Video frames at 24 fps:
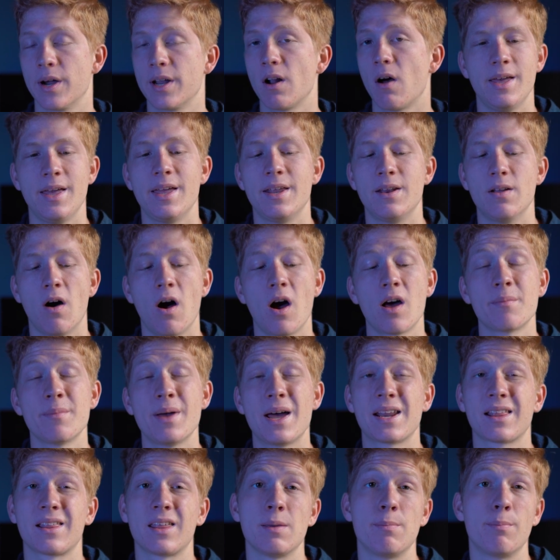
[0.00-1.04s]
It, it
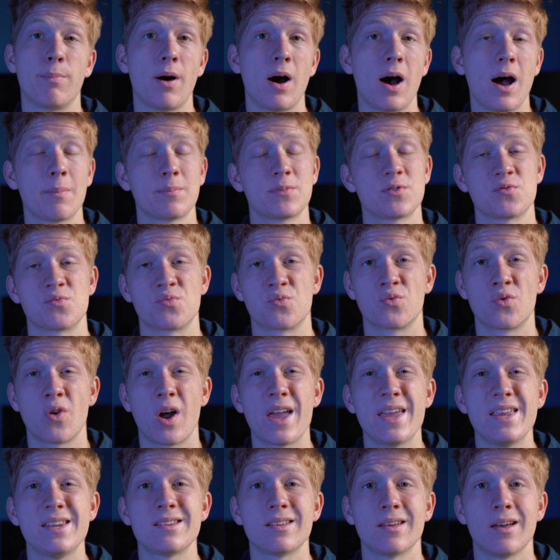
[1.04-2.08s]
automatically pops
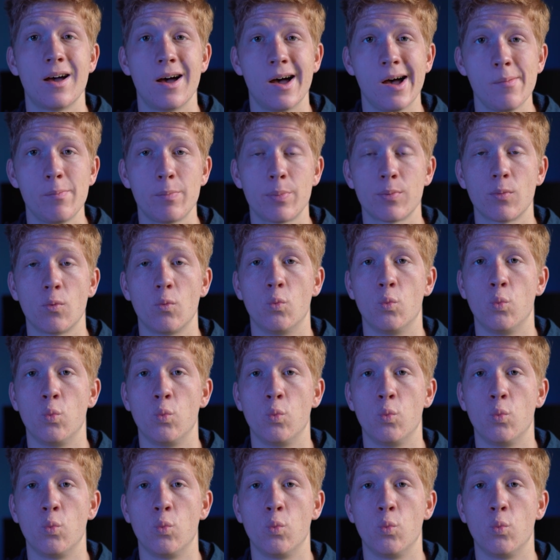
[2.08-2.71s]
right up